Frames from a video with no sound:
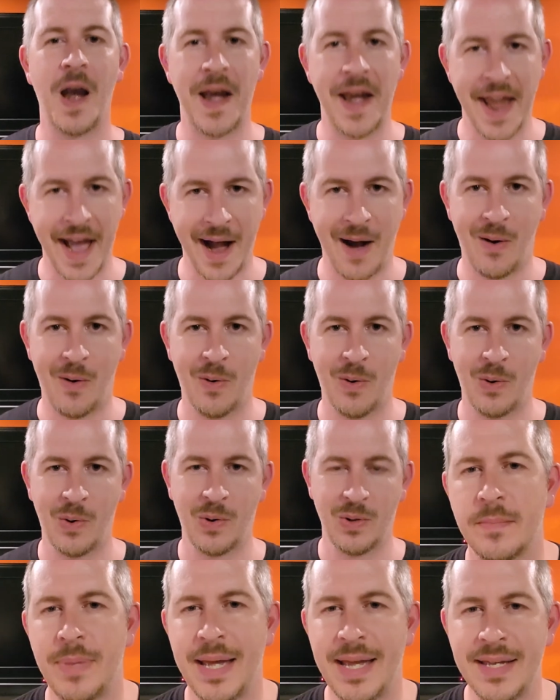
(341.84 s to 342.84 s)
now.
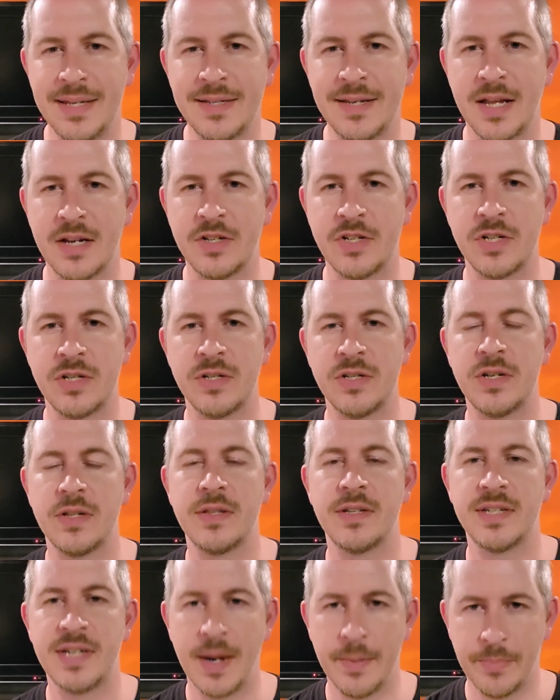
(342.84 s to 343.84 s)
Pay attention to the
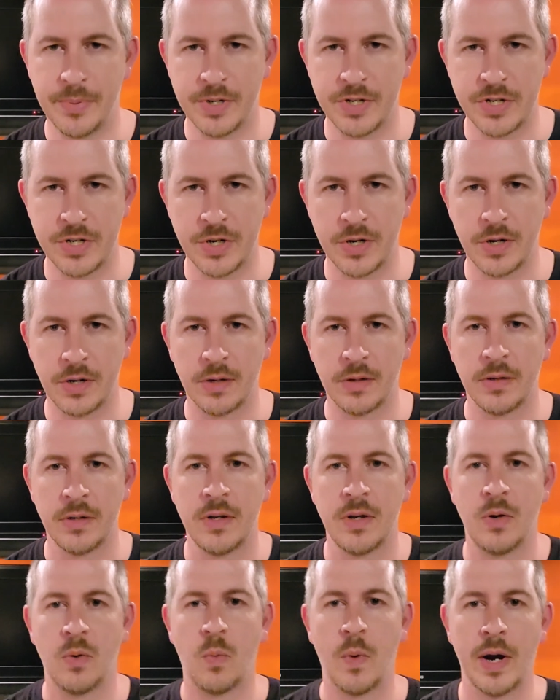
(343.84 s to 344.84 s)
temperature
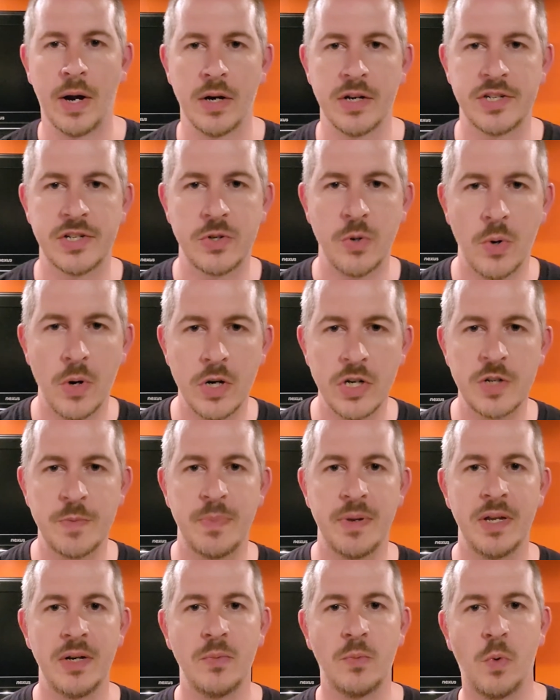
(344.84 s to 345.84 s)
where a storage
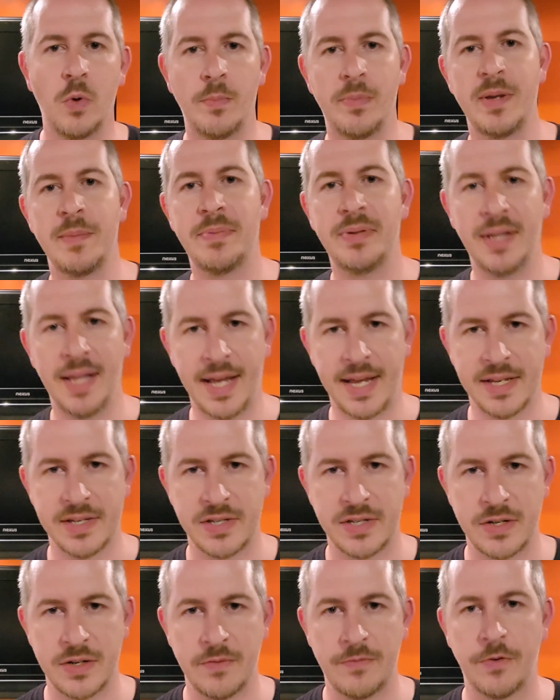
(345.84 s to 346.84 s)
bin will be
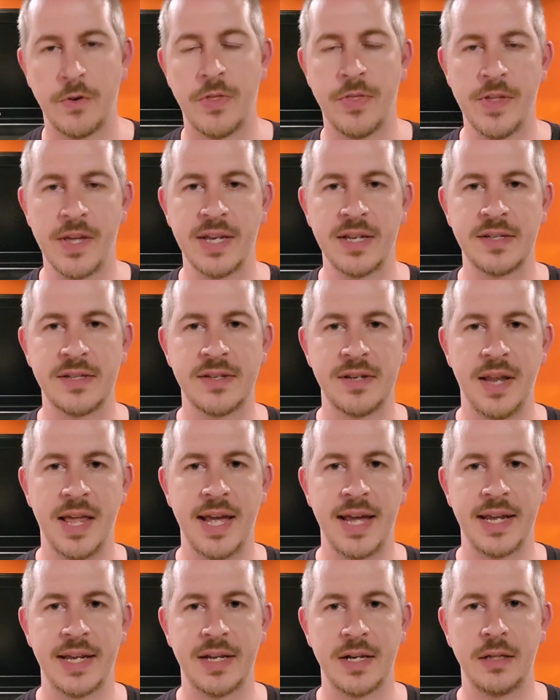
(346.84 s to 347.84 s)
placed for things
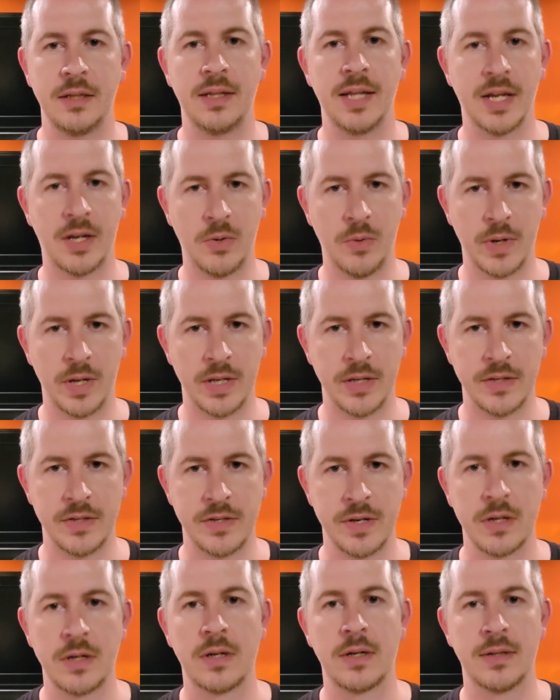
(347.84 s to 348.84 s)
like liquids,
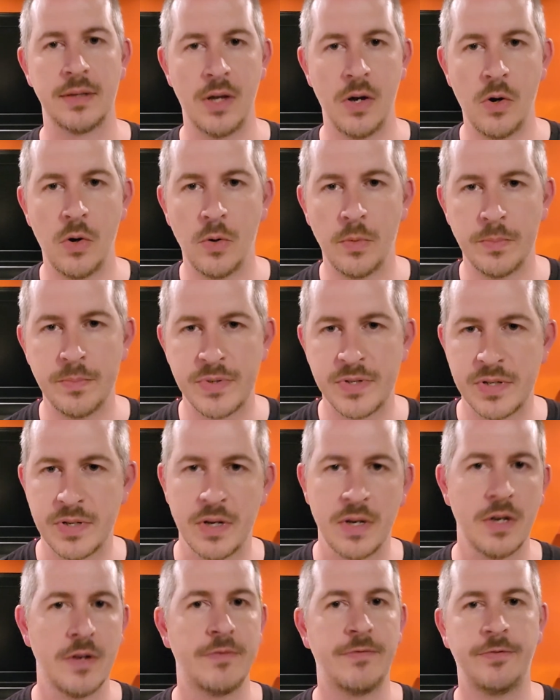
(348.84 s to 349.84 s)
globes,
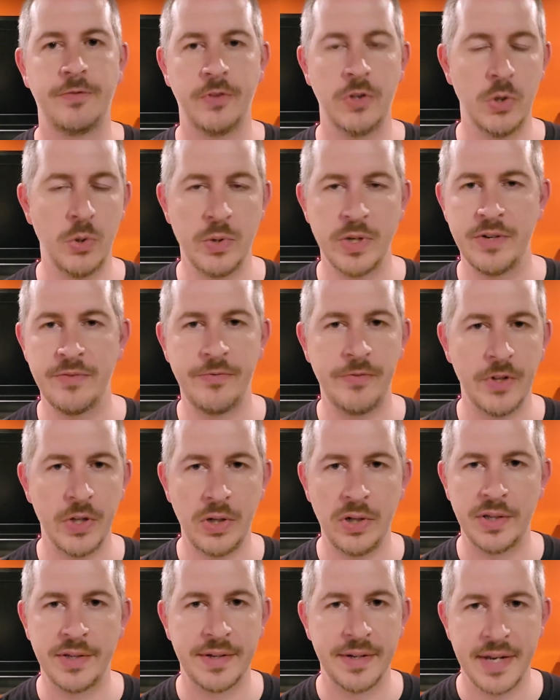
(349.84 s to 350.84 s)

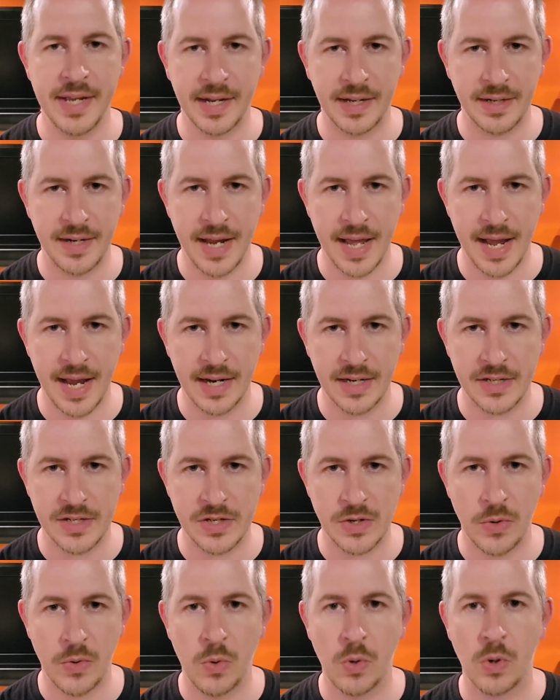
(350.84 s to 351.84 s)
fluid-filled knickknacks,
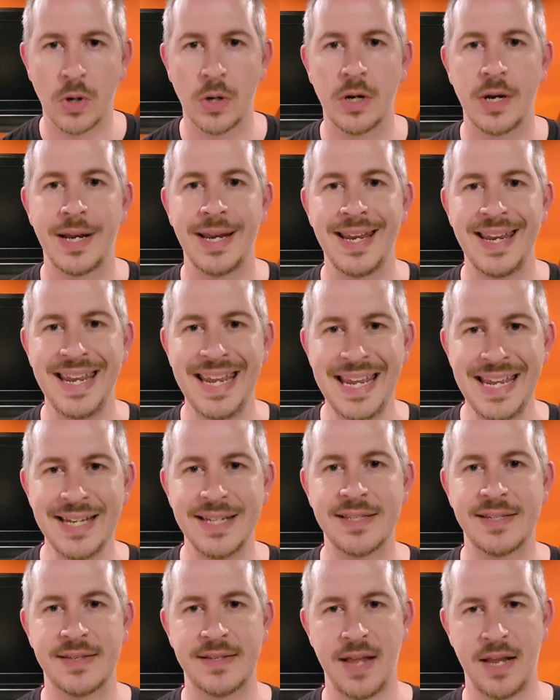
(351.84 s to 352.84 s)
or
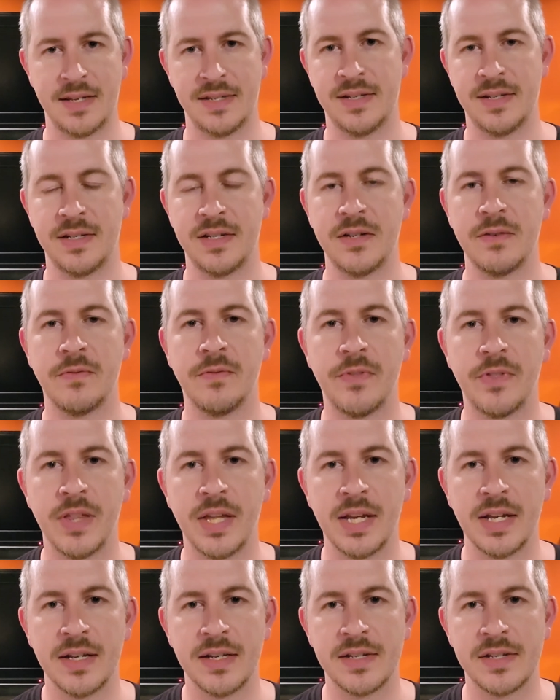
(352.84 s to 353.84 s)
heat-sensitive
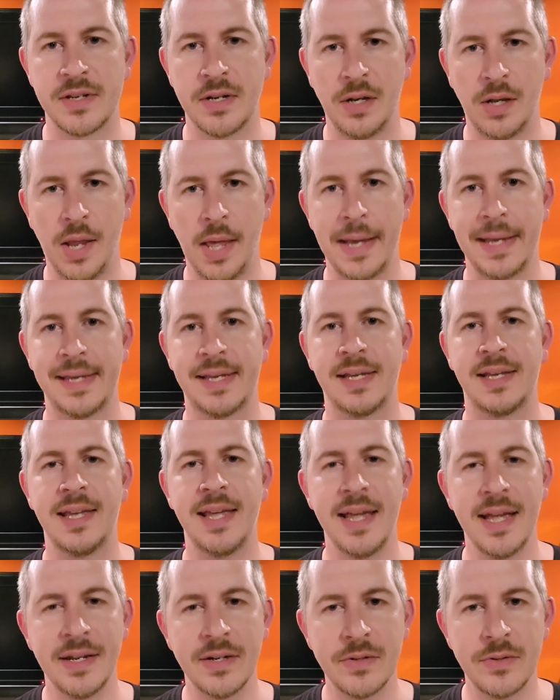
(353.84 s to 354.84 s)
things like
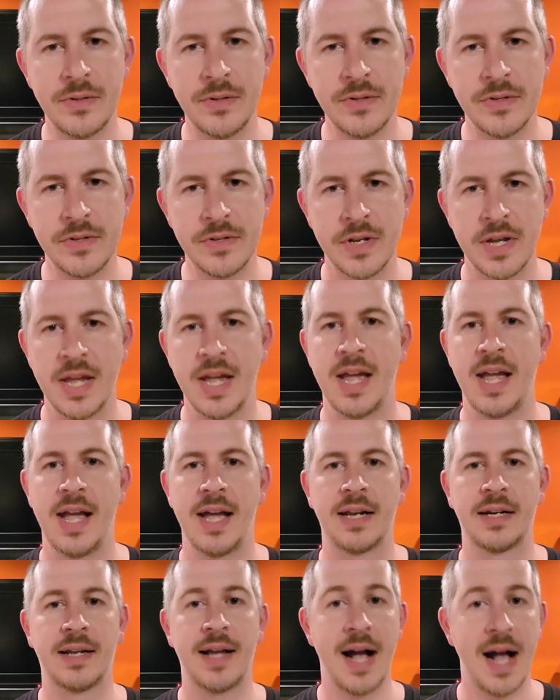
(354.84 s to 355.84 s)
candles
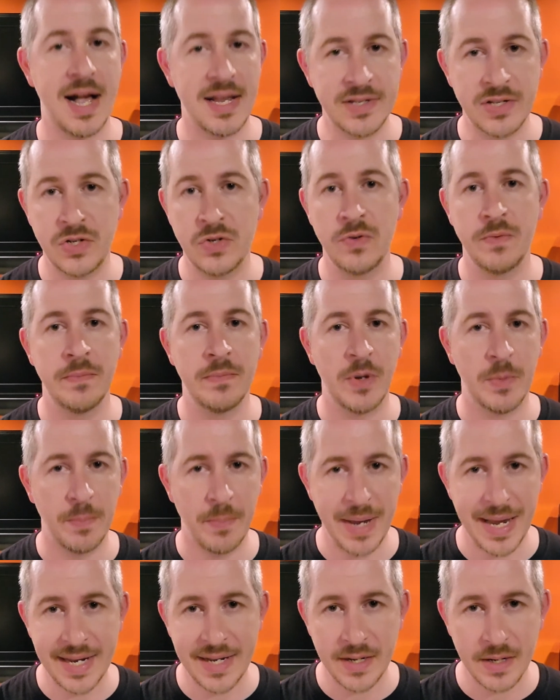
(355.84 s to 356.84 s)
and costume
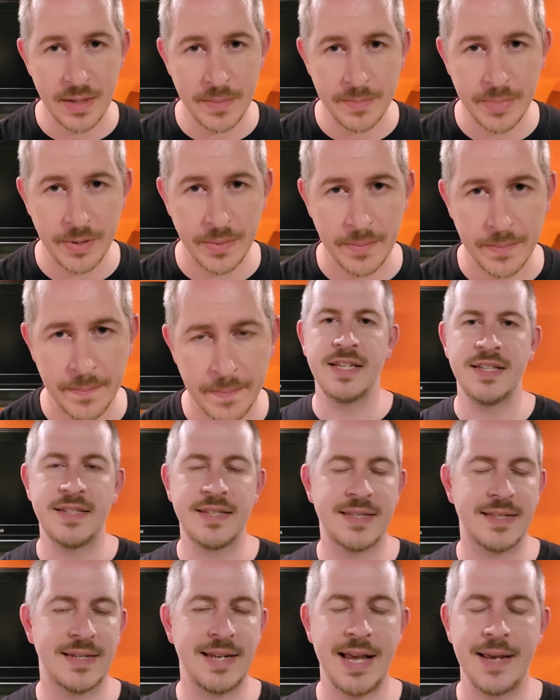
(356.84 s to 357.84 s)
makeup.
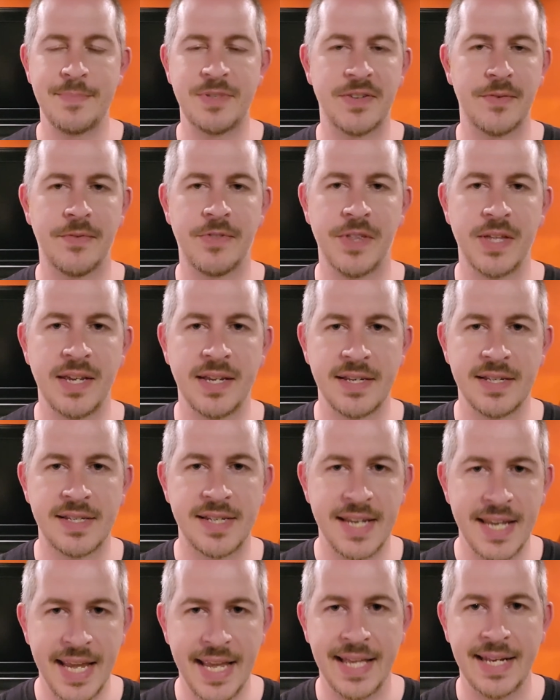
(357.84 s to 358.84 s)
These types of things
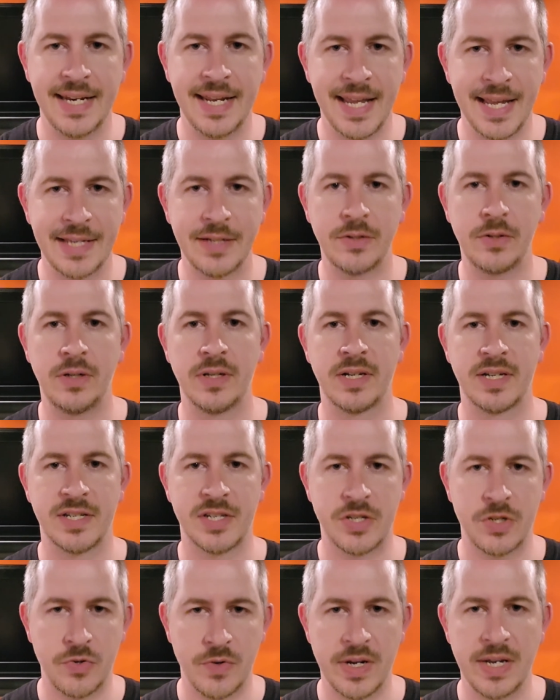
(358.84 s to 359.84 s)
can't handle
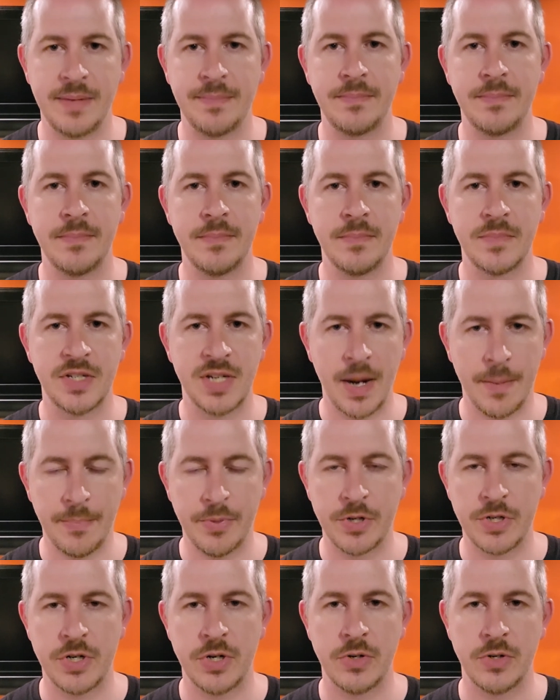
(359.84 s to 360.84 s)
extreme
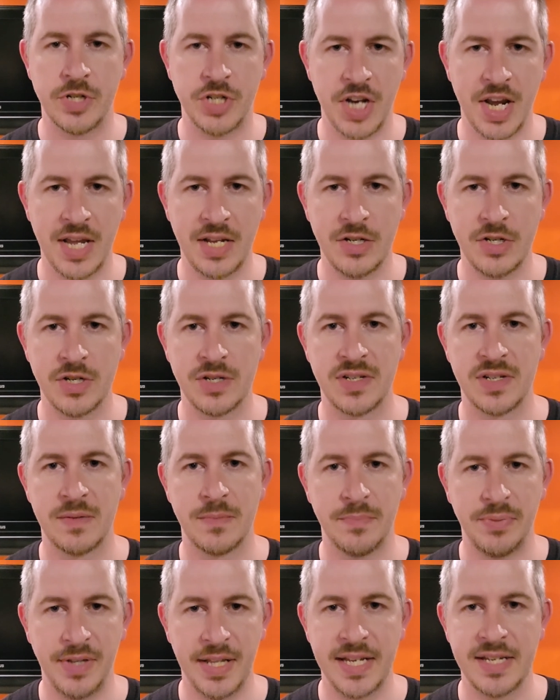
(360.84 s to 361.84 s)
temperature changes in
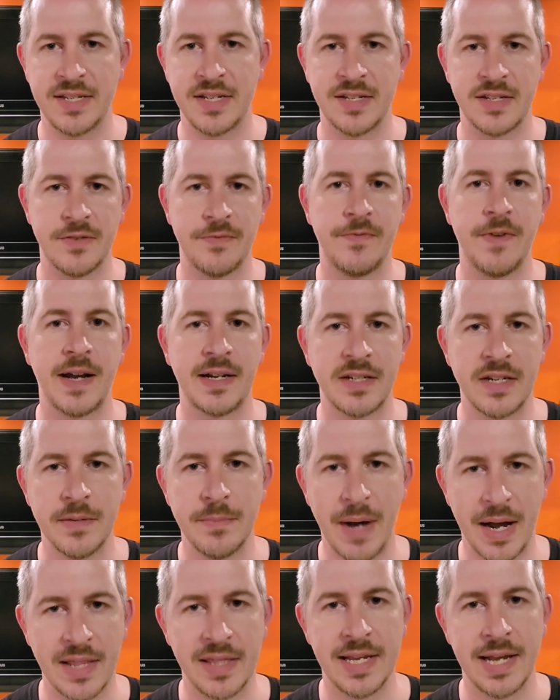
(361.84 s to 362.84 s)
places affected
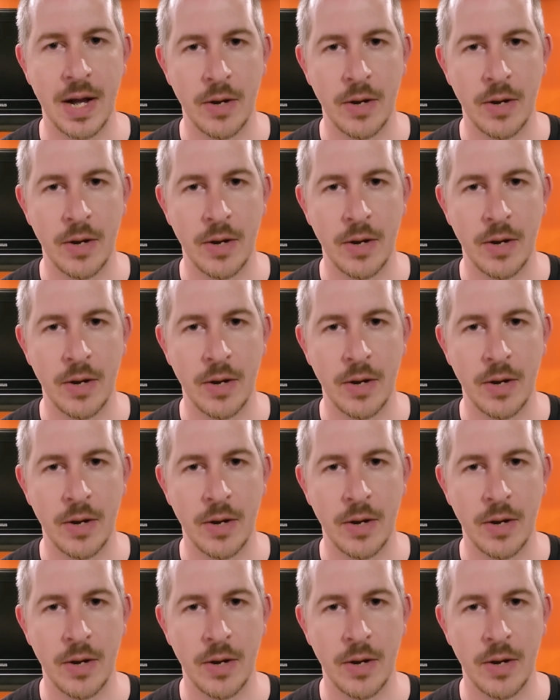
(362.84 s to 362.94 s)
by the